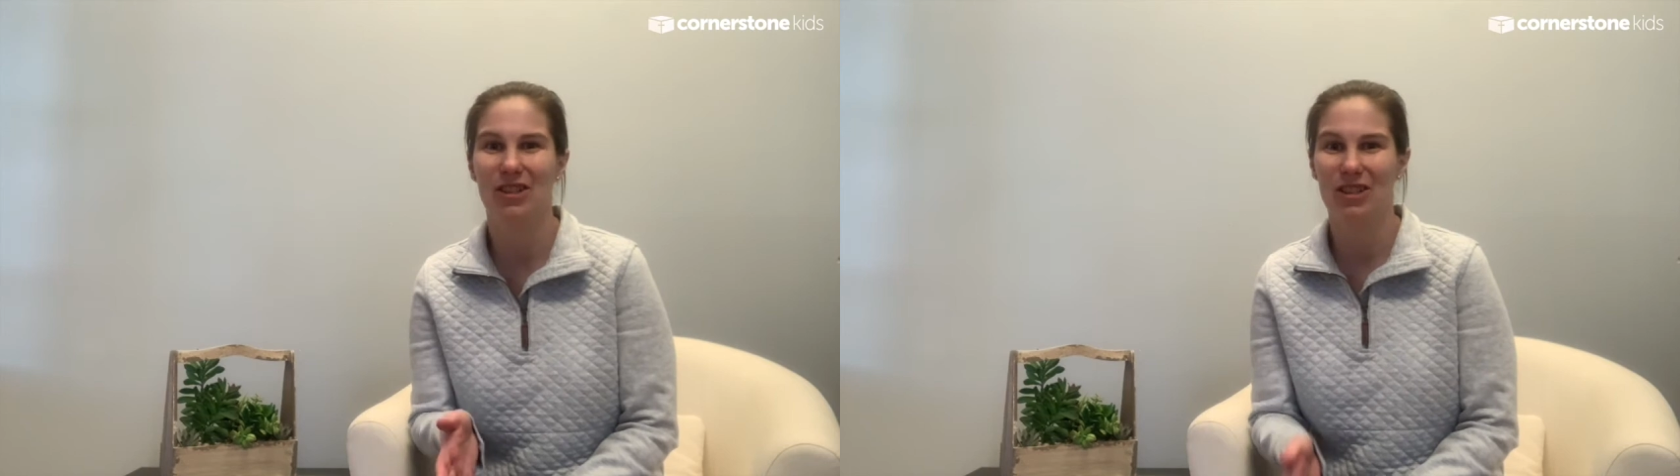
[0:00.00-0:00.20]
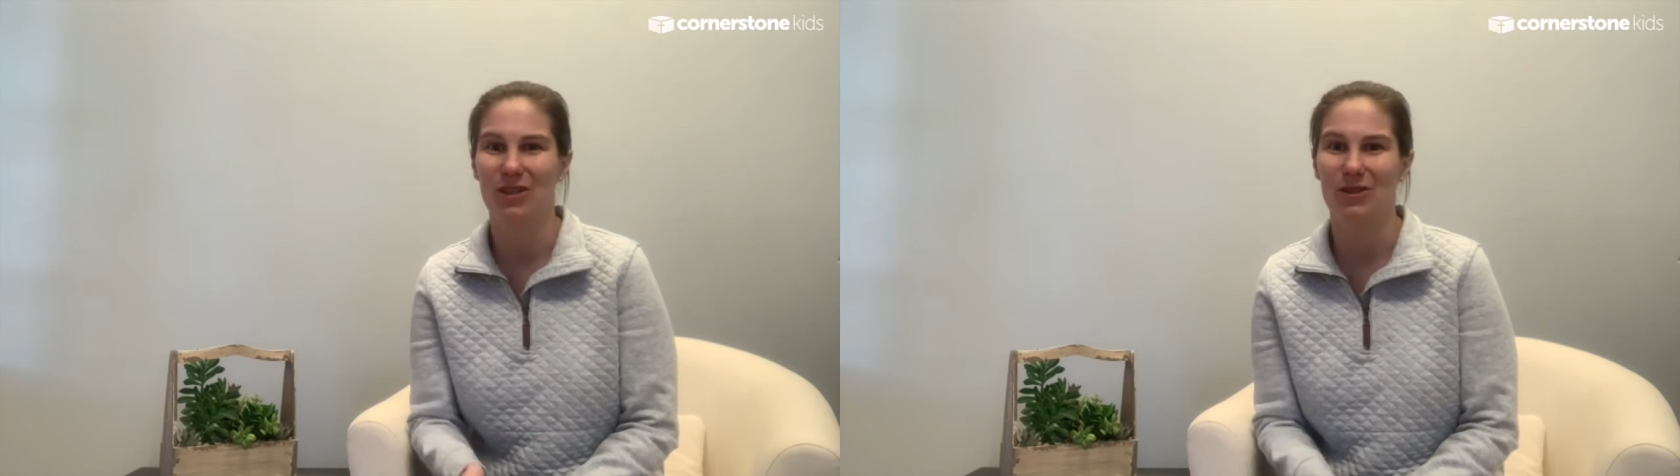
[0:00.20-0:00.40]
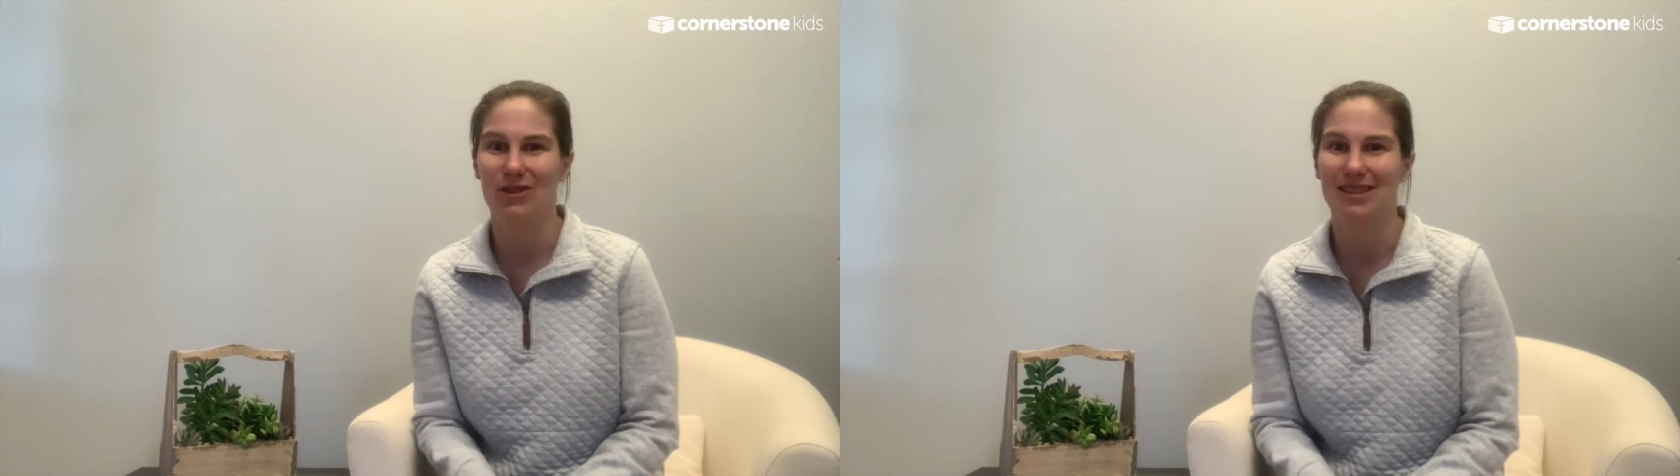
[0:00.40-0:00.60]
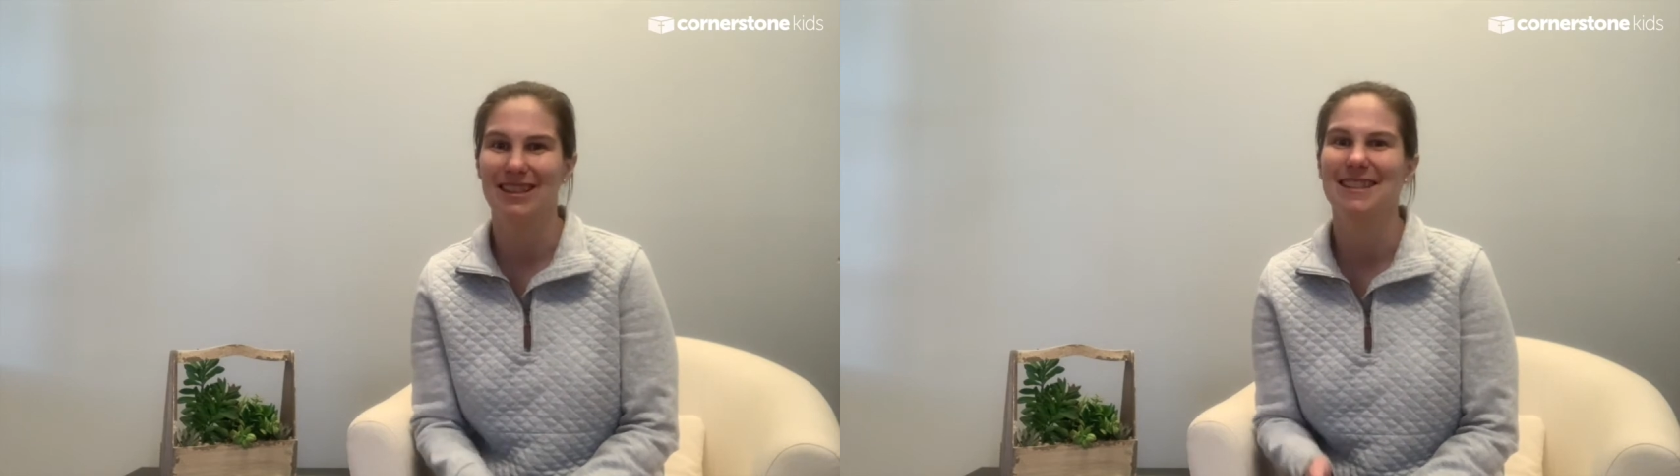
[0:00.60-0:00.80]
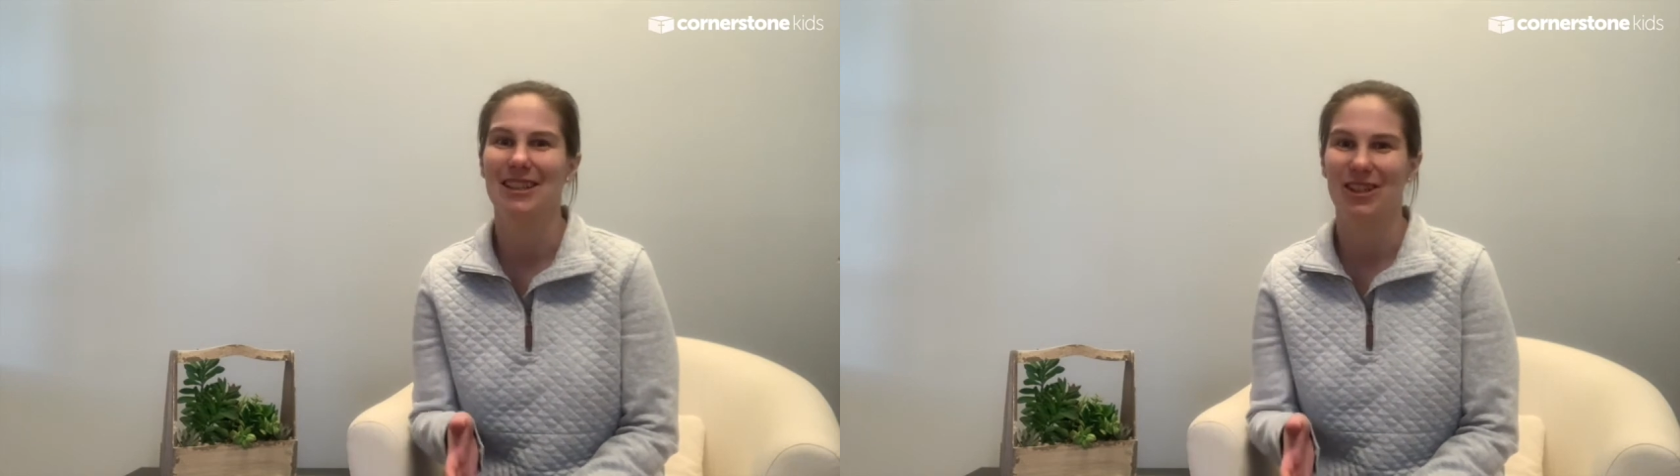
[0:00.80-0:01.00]
news
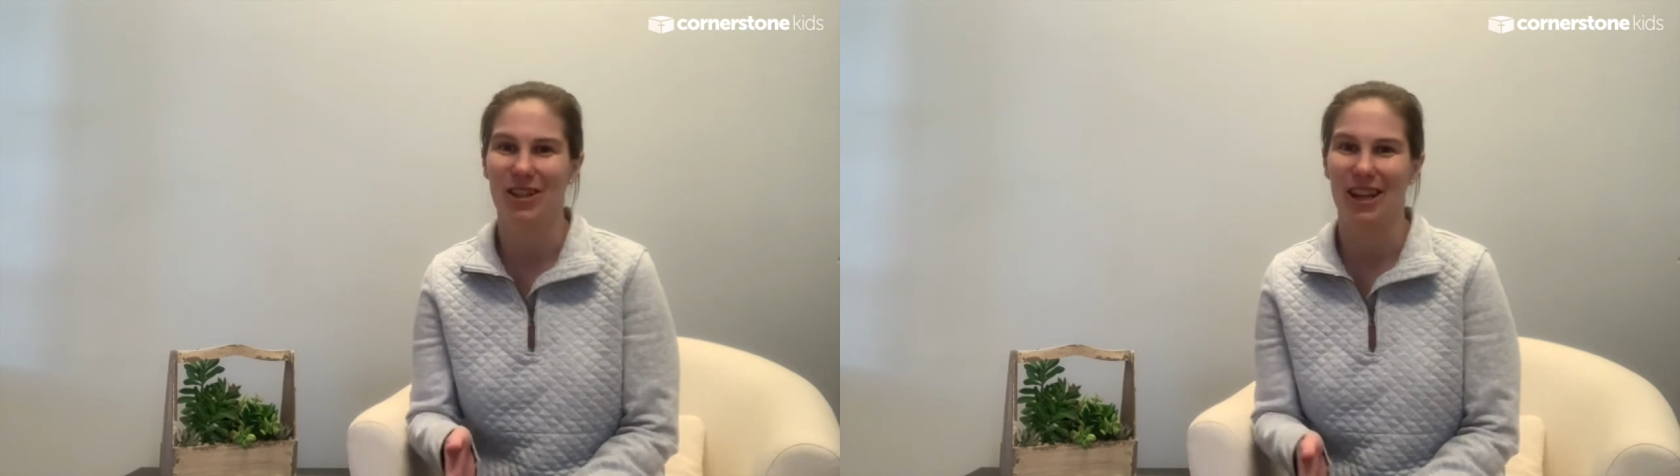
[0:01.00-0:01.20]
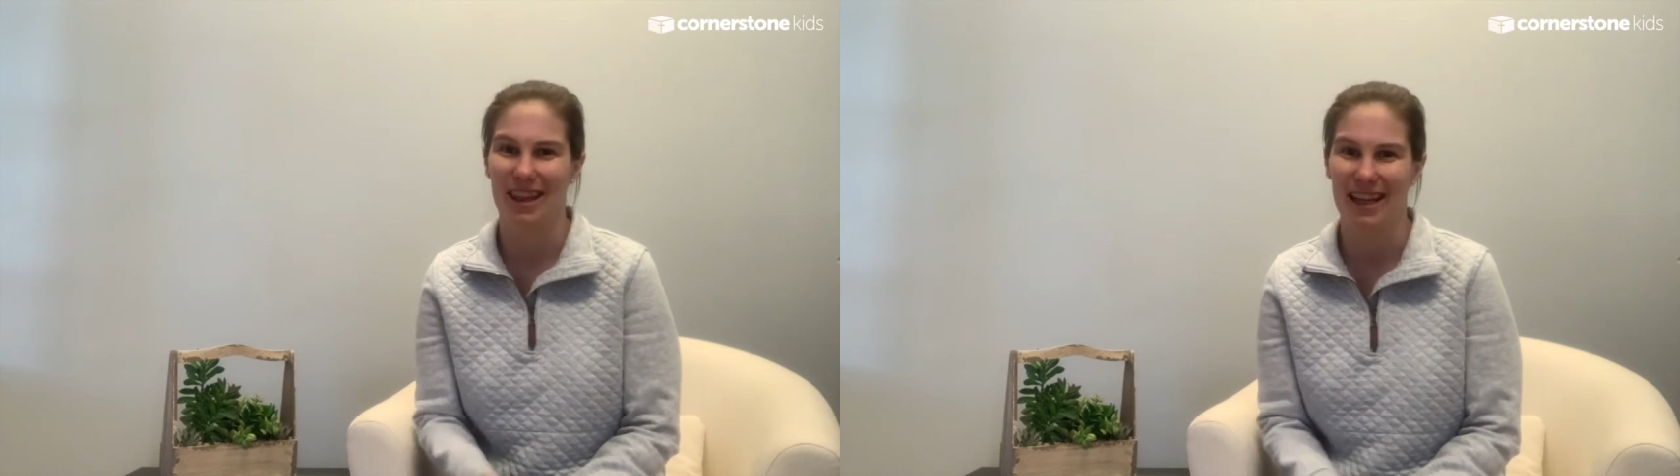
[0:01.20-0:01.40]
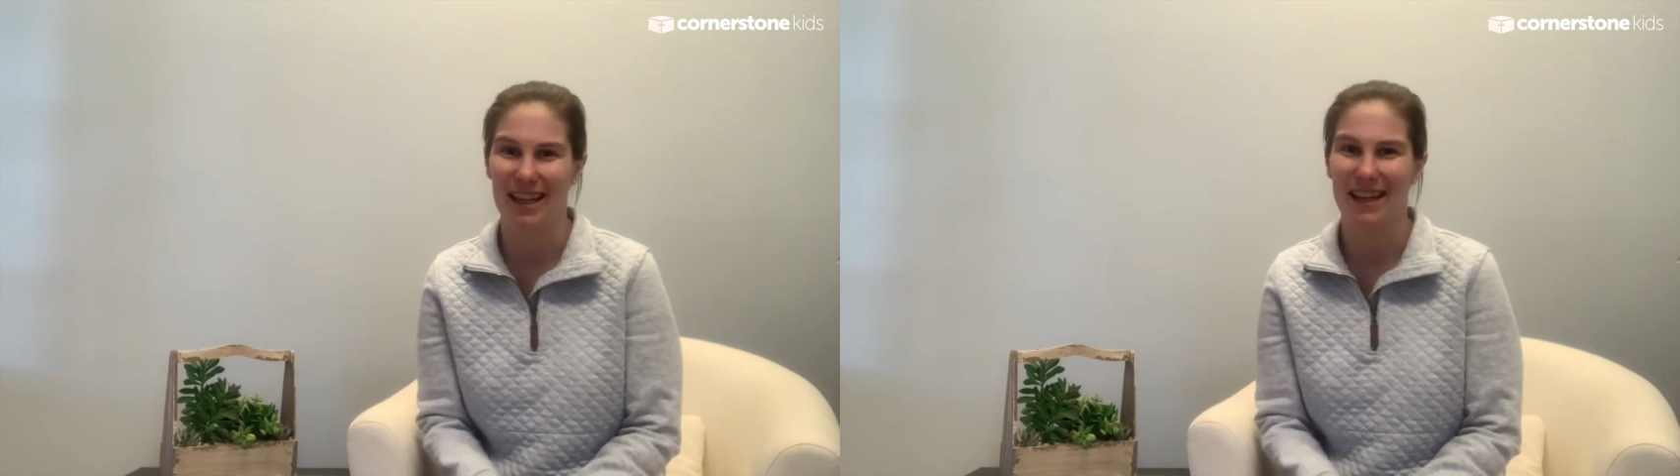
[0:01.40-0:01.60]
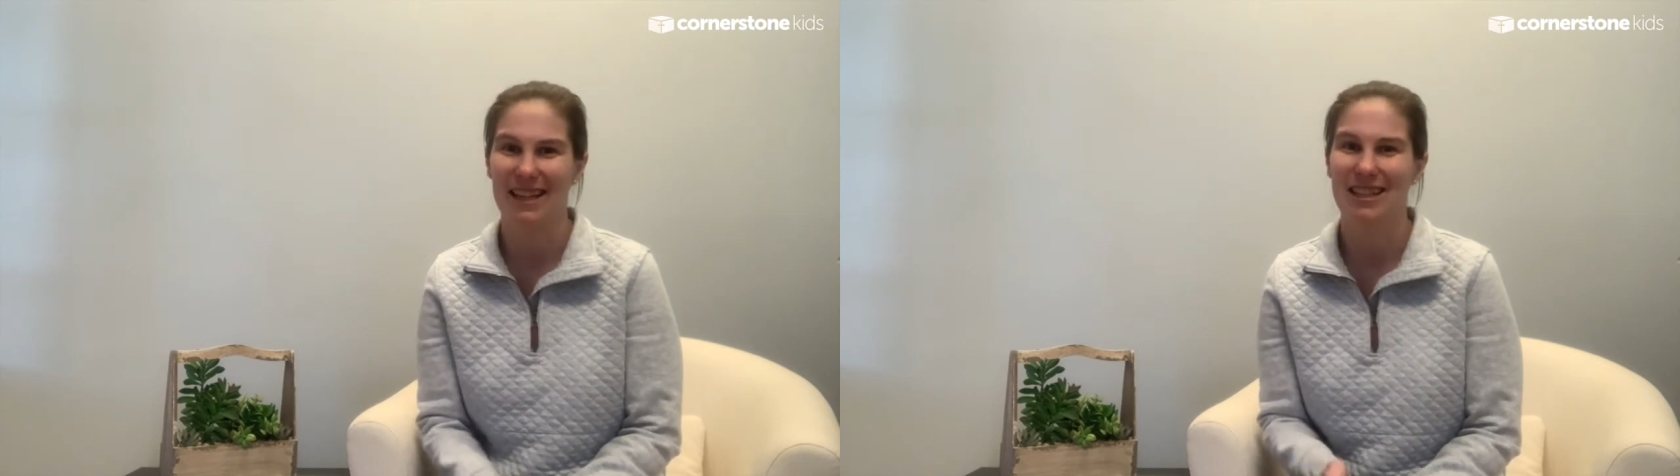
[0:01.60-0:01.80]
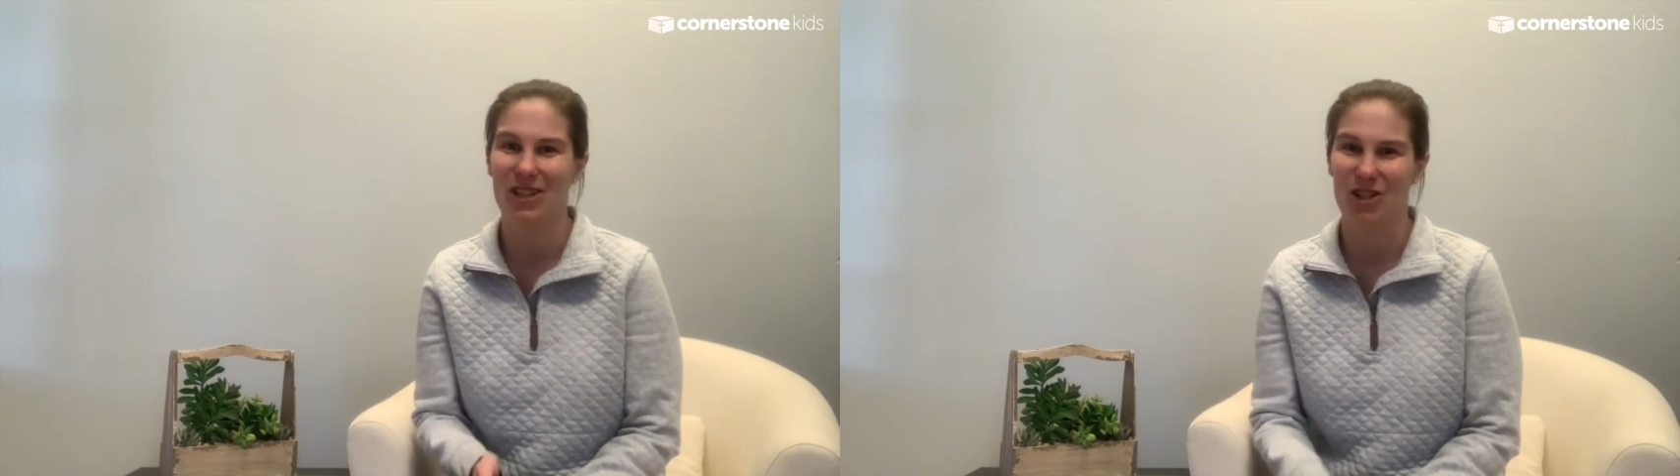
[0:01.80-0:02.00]
is a good thing
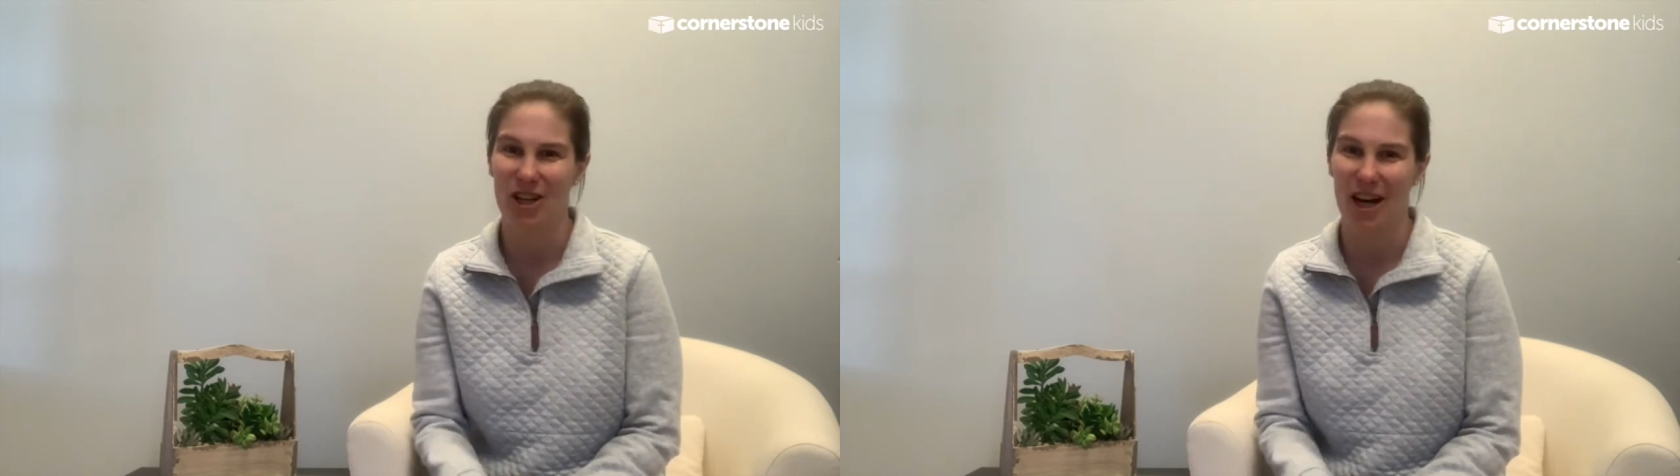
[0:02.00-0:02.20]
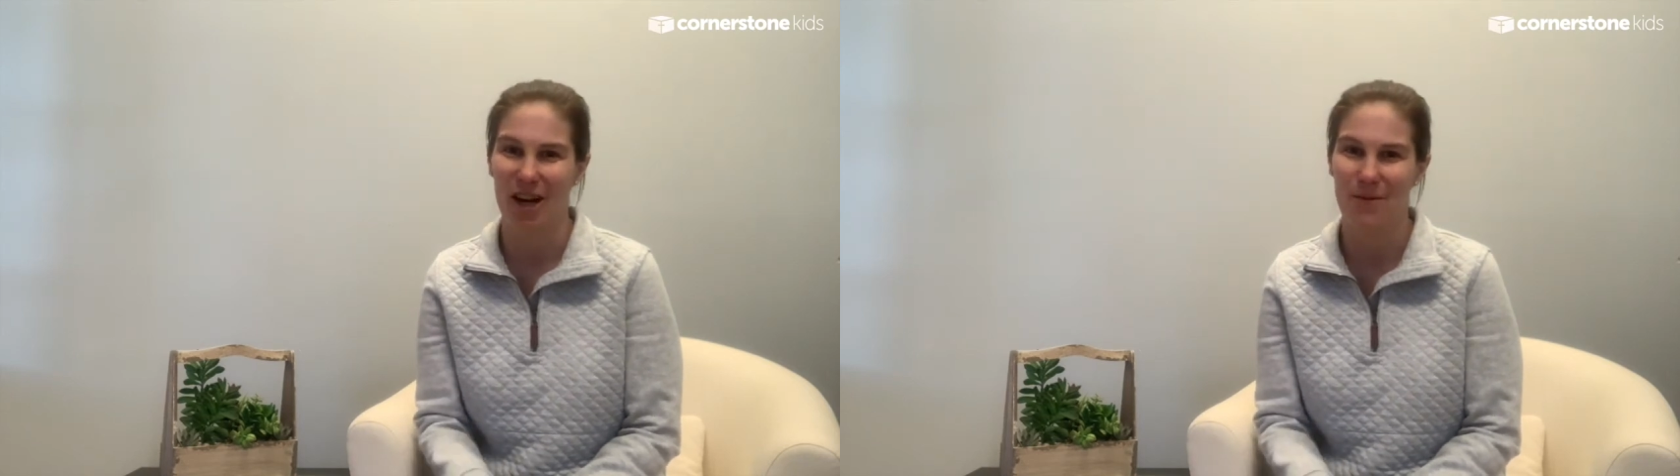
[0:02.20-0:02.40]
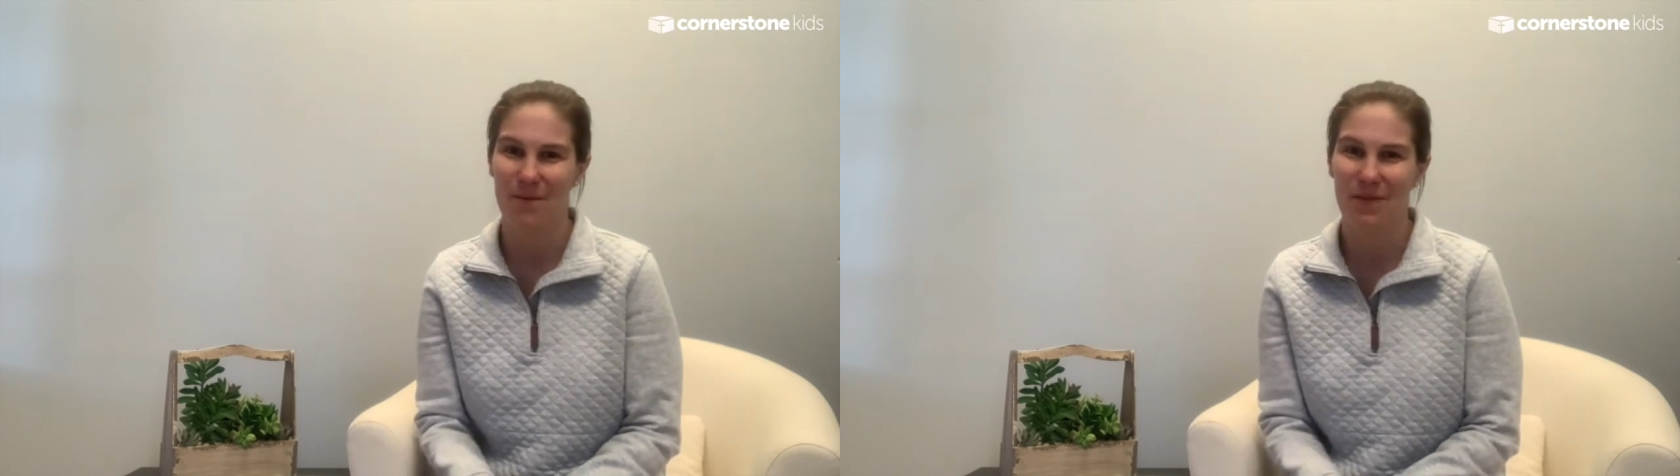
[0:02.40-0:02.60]
to share.